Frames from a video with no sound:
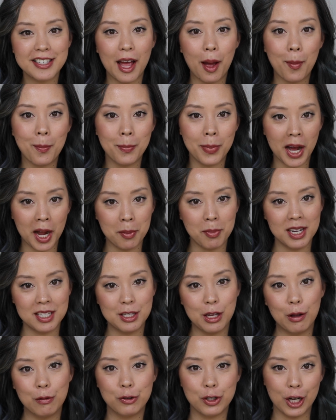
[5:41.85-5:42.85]
and buy
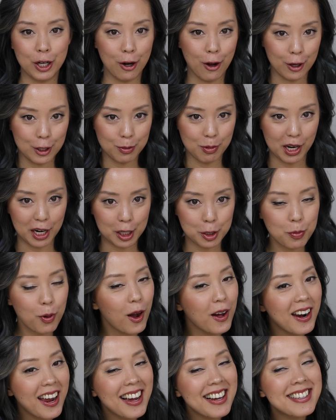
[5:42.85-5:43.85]
myself Jane Cosmetics
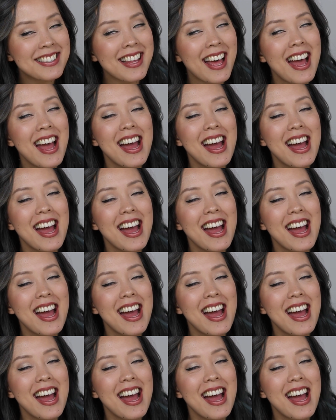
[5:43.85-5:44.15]
products.